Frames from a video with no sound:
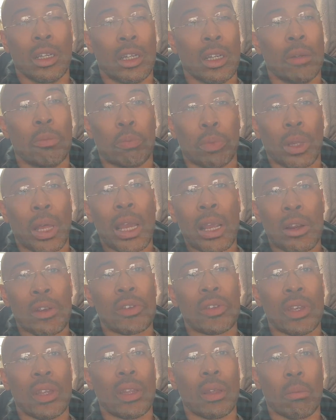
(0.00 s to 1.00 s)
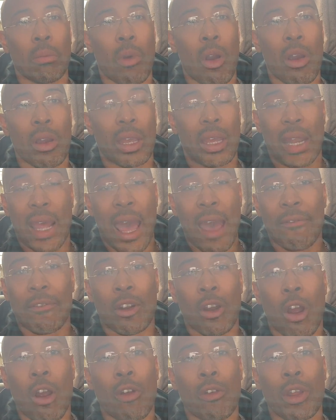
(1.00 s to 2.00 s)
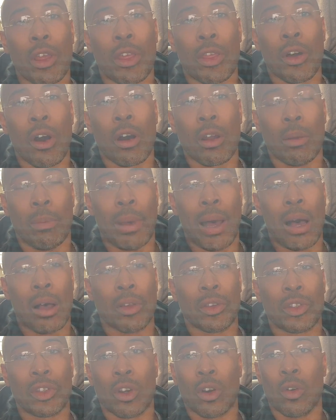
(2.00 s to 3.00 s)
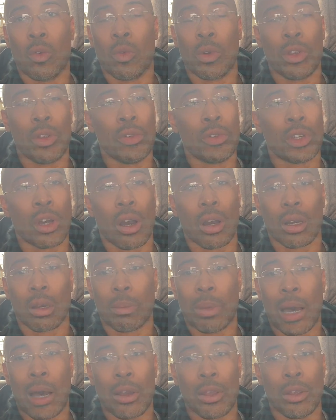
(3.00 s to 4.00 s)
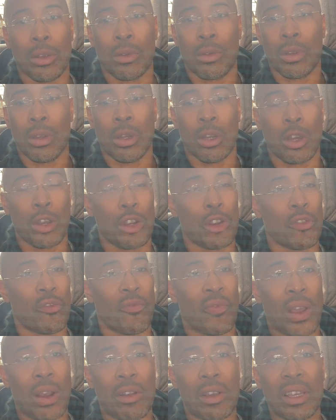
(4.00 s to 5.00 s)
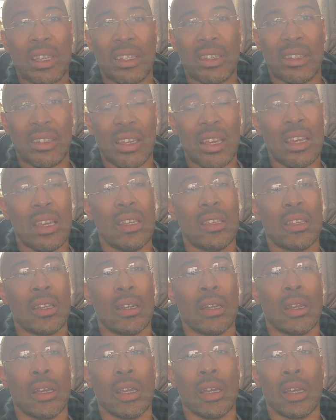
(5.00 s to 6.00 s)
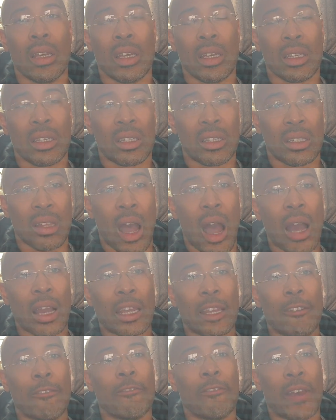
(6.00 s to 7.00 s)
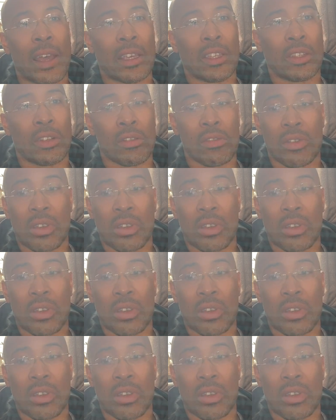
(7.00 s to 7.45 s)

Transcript: players in the market haven't already thought about. So when you talk about you're very seasoned stock investors